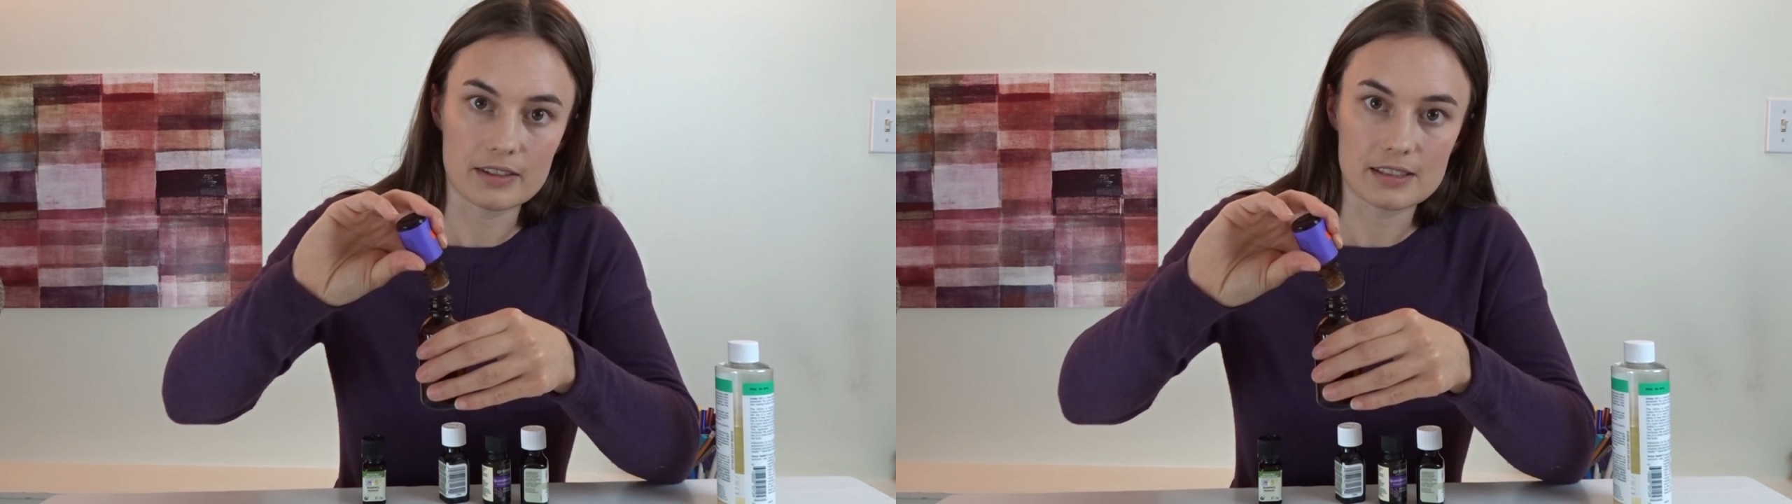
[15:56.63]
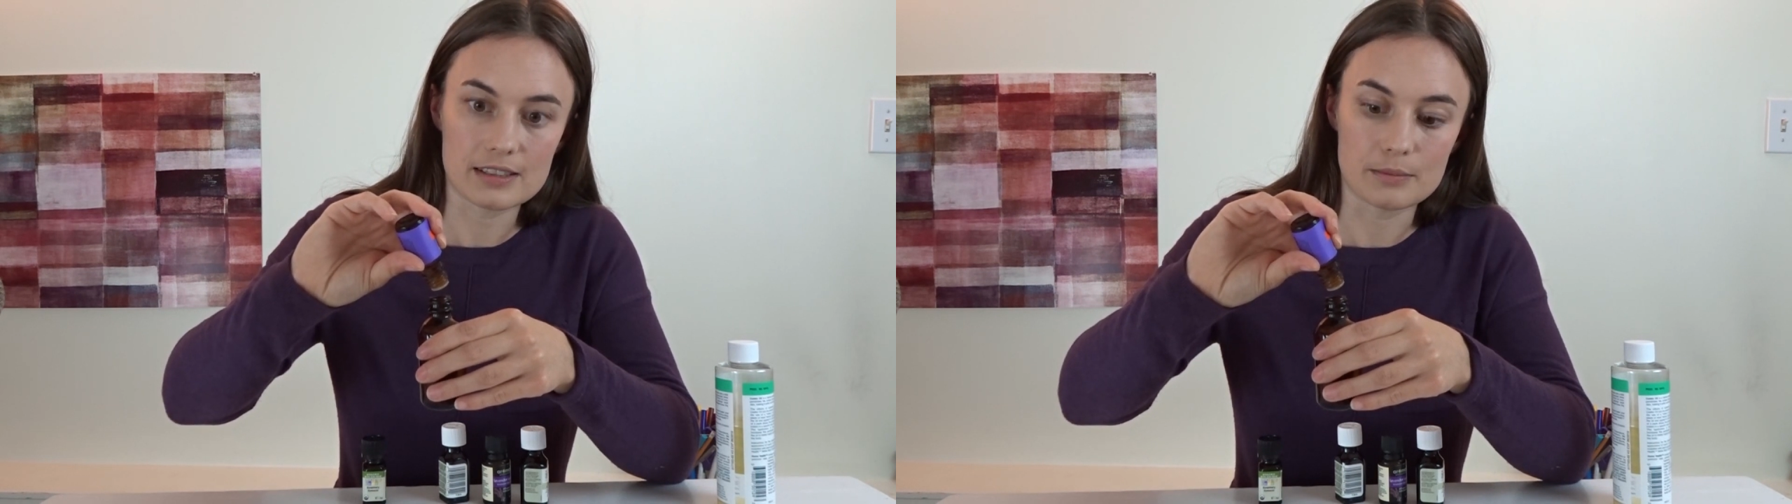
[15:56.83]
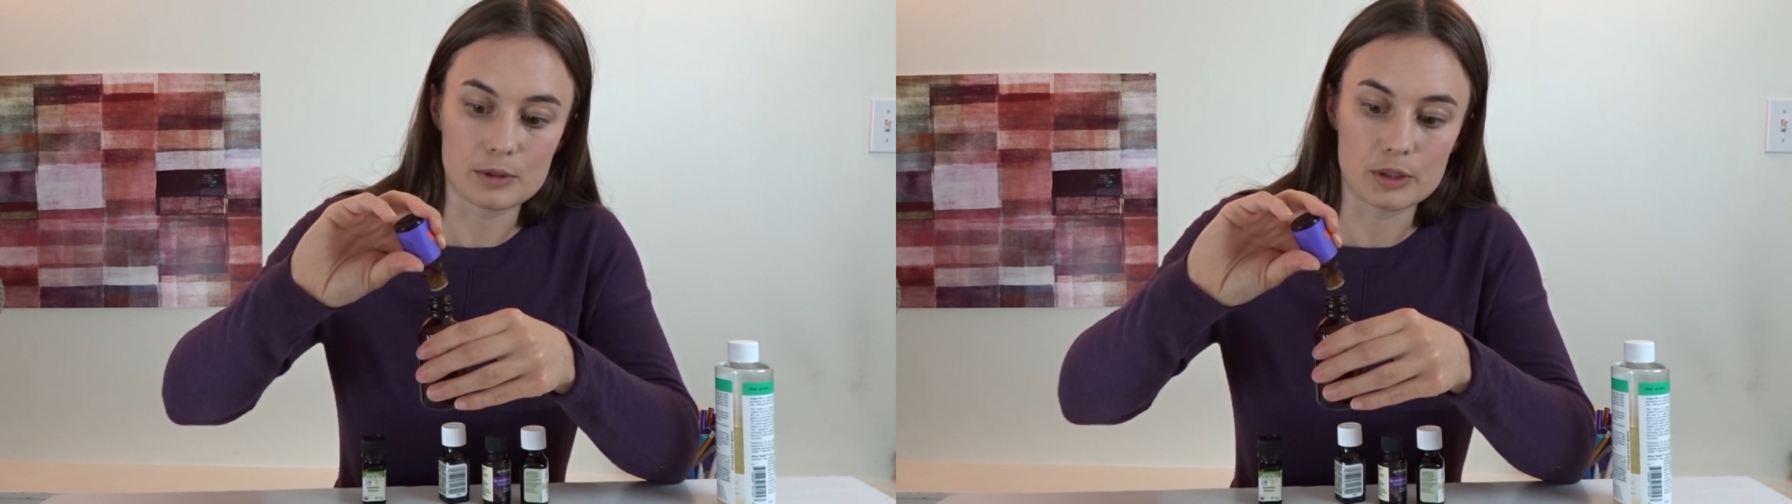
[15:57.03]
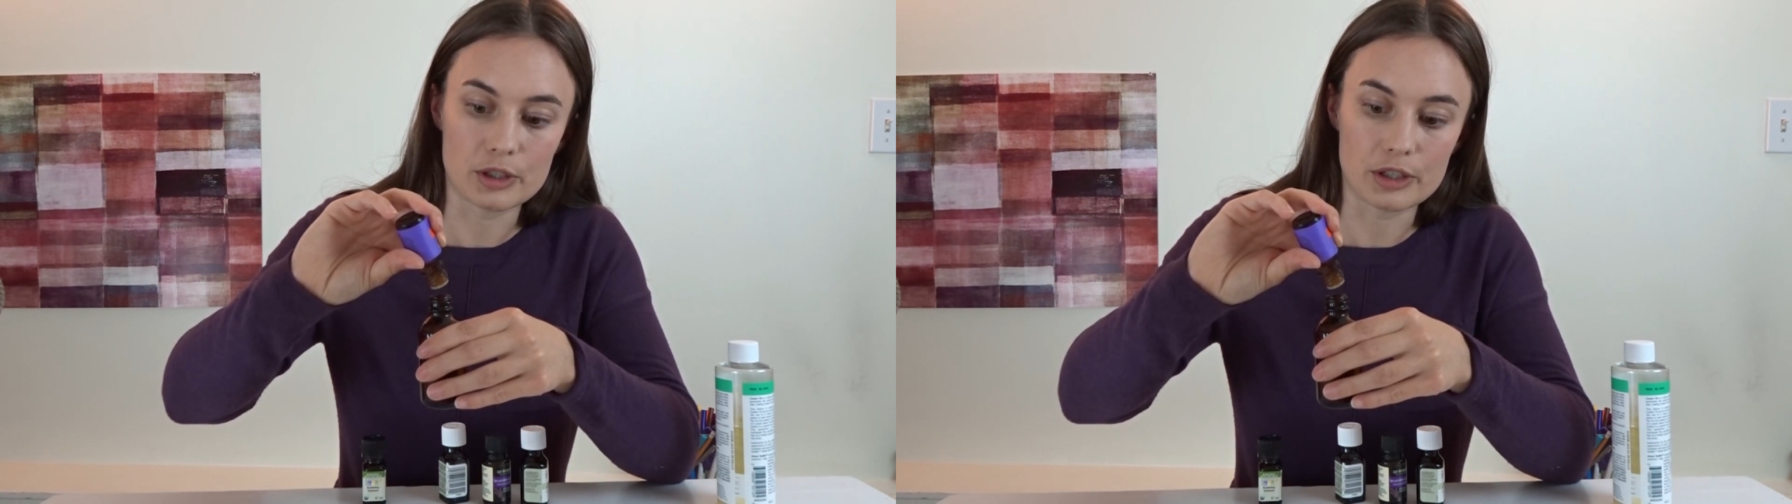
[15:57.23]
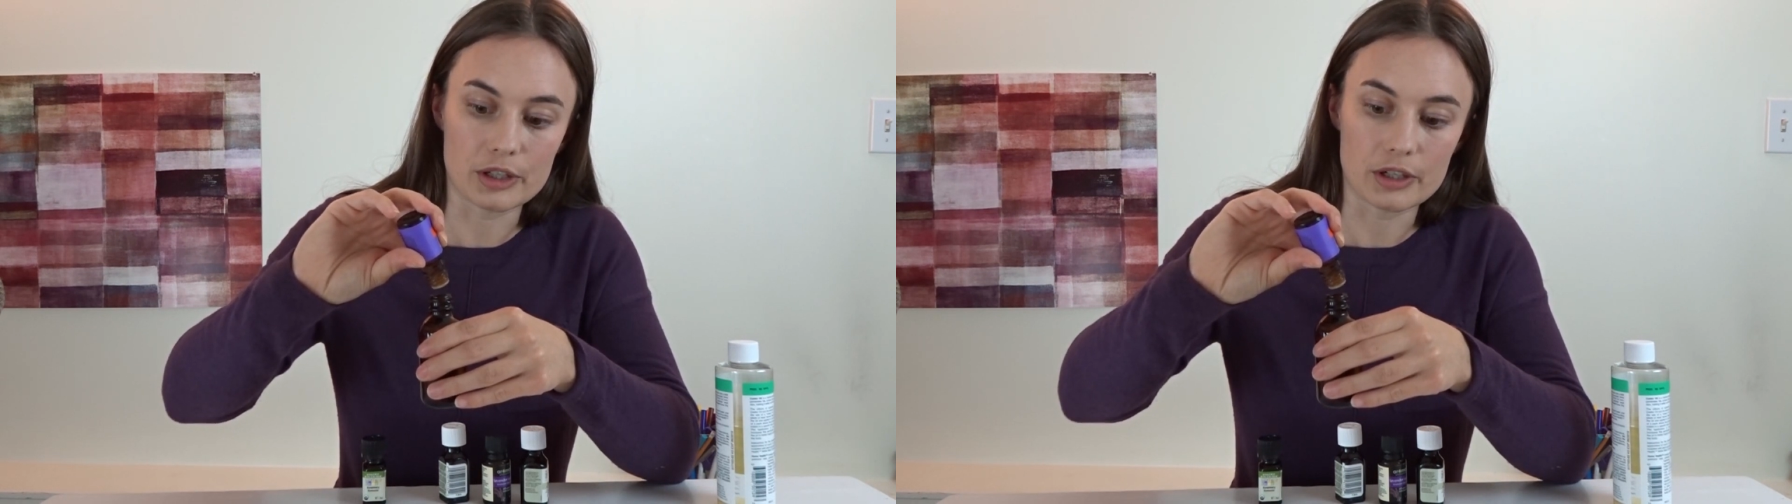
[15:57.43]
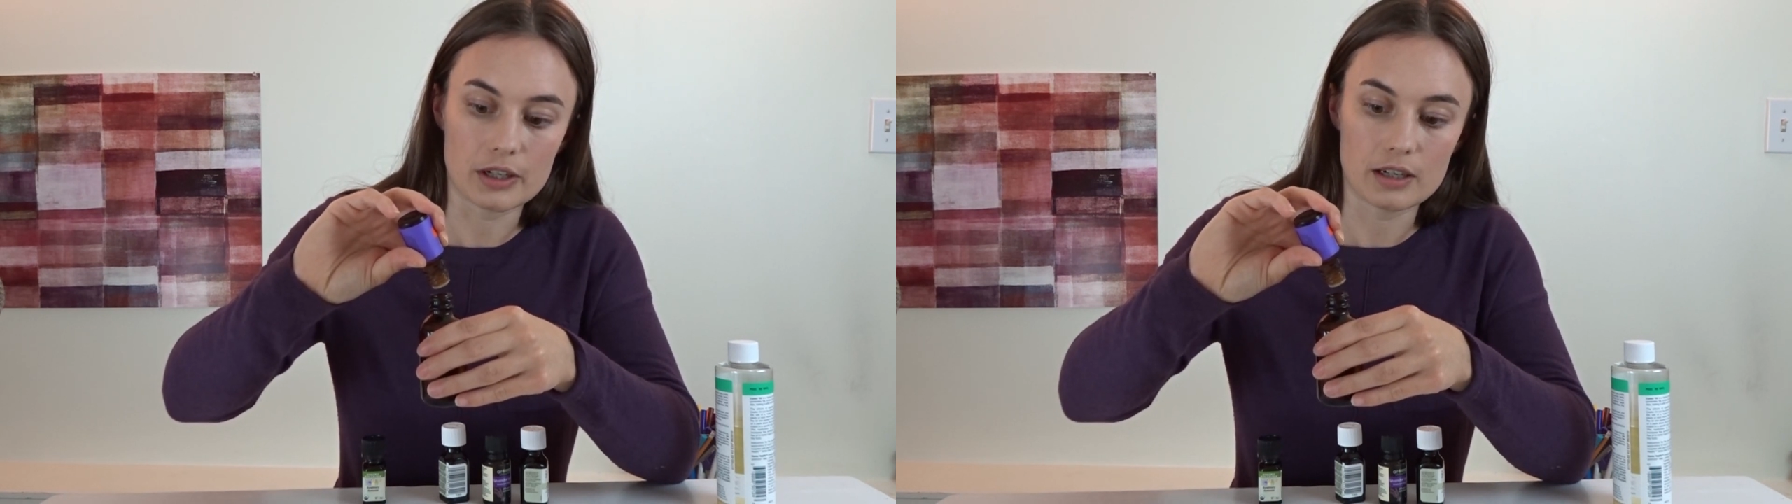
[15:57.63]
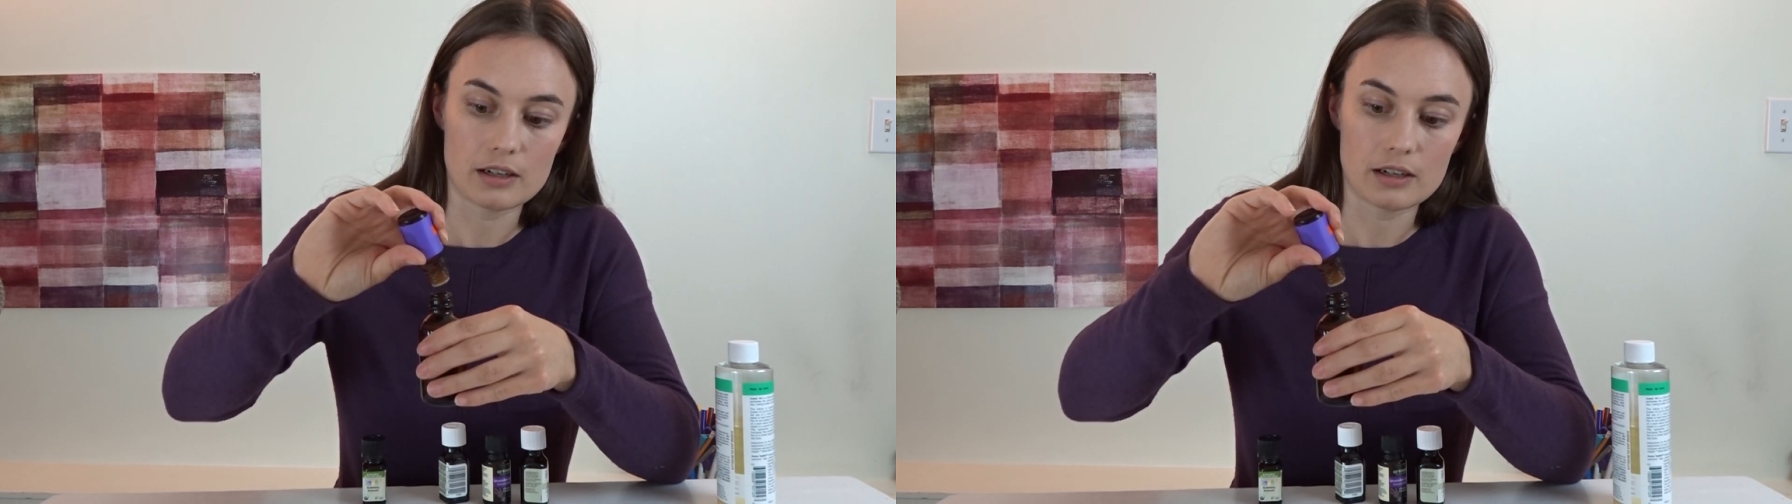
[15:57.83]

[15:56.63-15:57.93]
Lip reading: similar